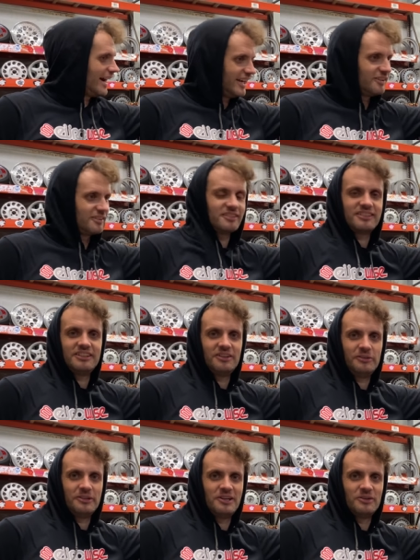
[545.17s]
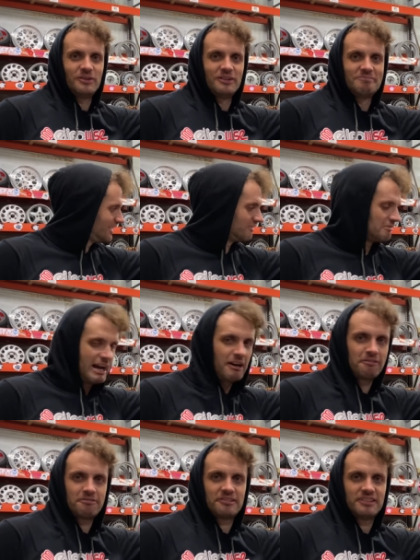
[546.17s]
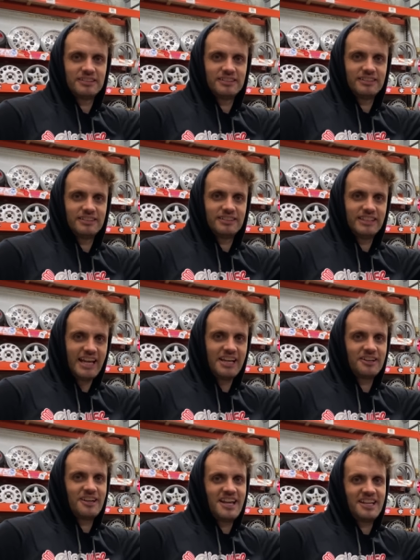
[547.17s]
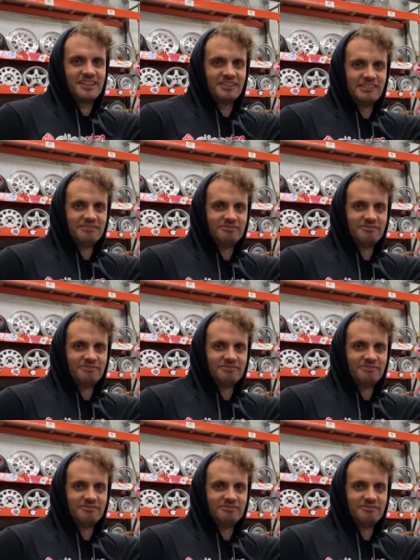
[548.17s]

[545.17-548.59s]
I honestly don't know. Ralph, yay or nay?